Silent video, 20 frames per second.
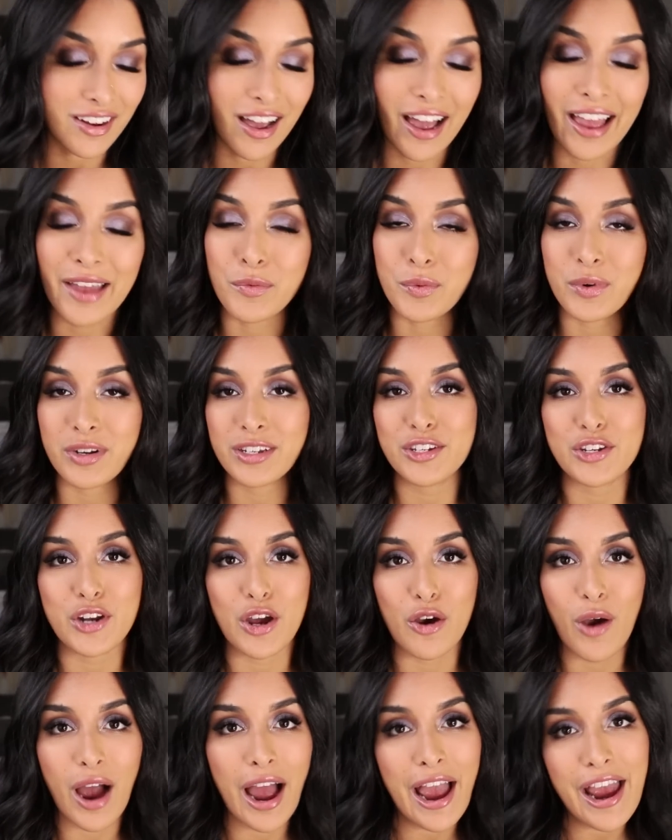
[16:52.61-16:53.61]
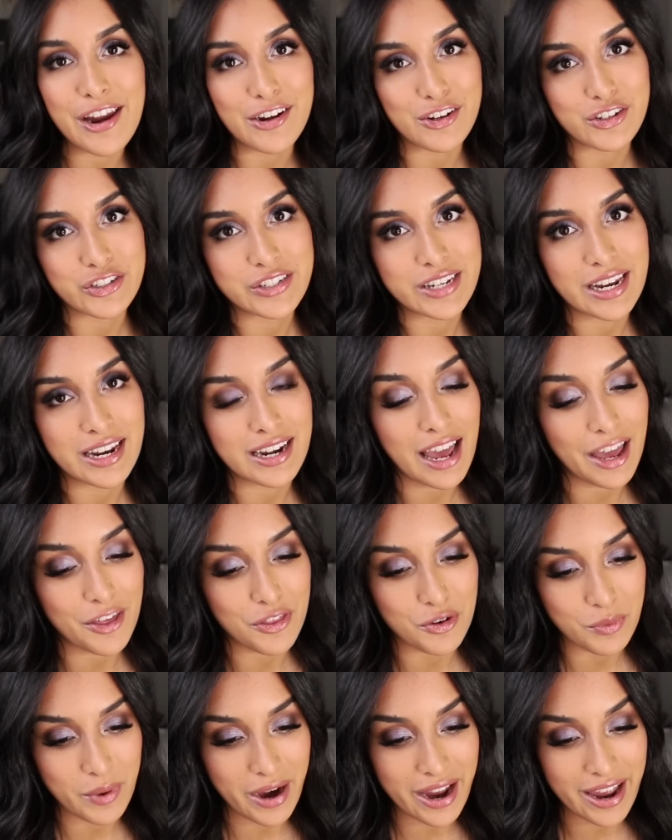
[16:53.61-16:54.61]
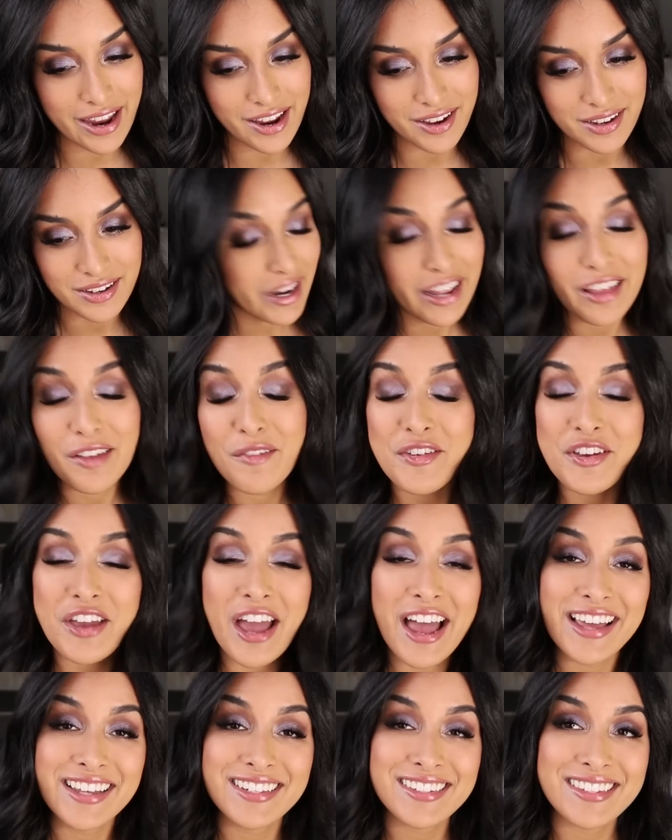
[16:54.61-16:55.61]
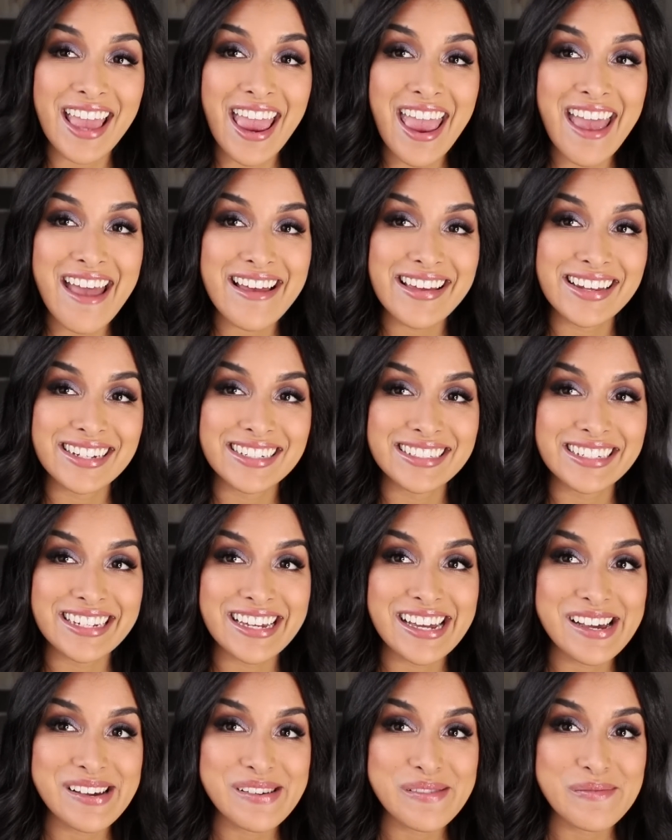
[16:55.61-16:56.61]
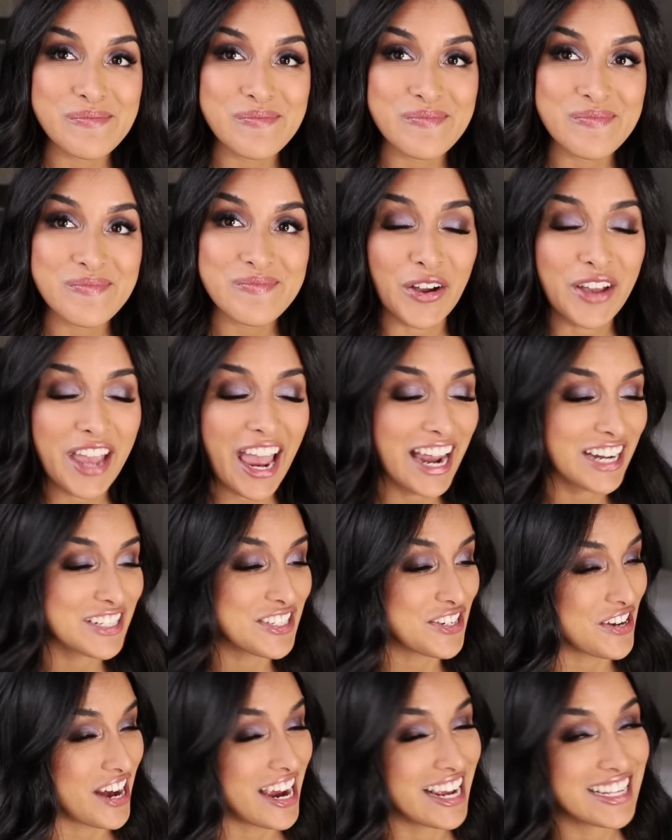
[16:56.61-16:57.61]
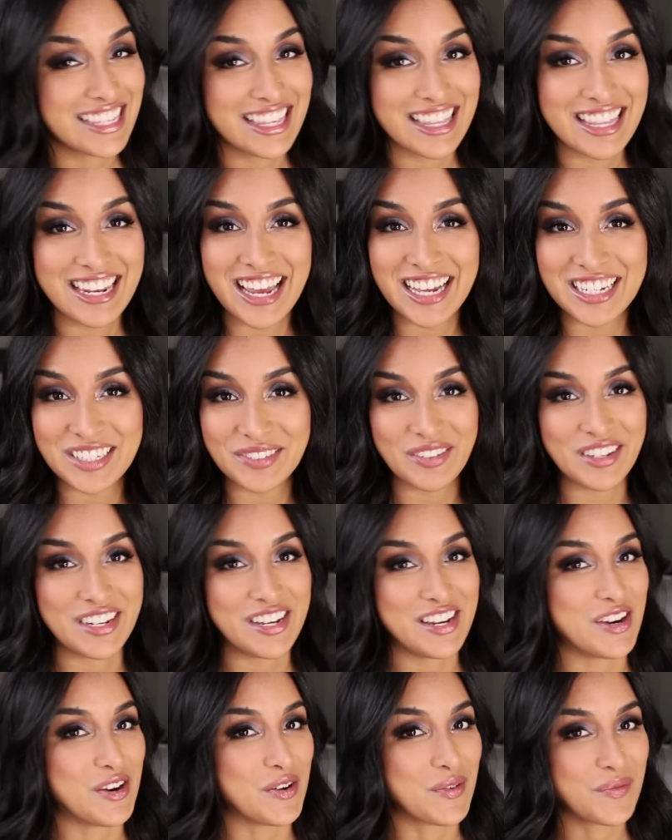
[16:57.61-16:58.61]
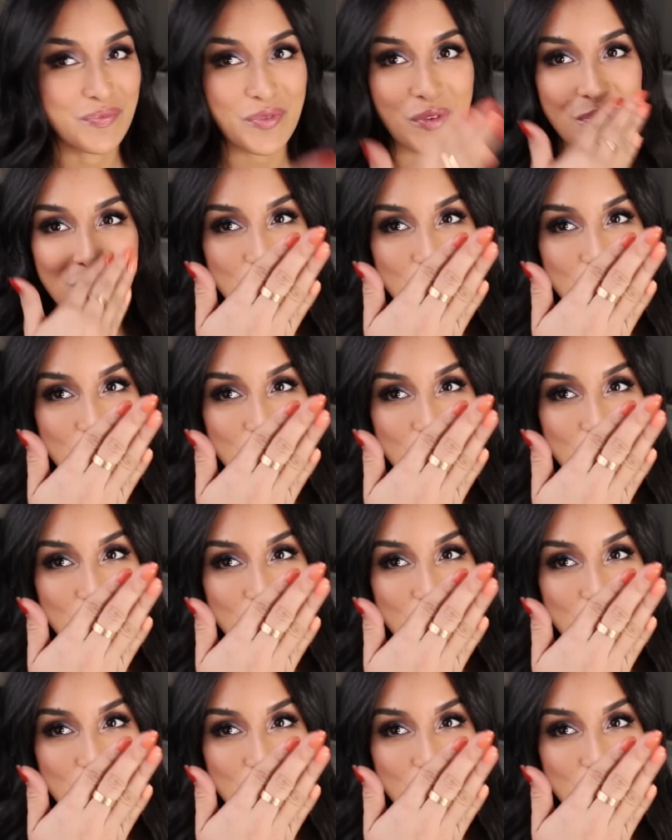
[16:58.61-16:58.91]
I understand either way. But I love you guys, and I'll catch you guys in the next video.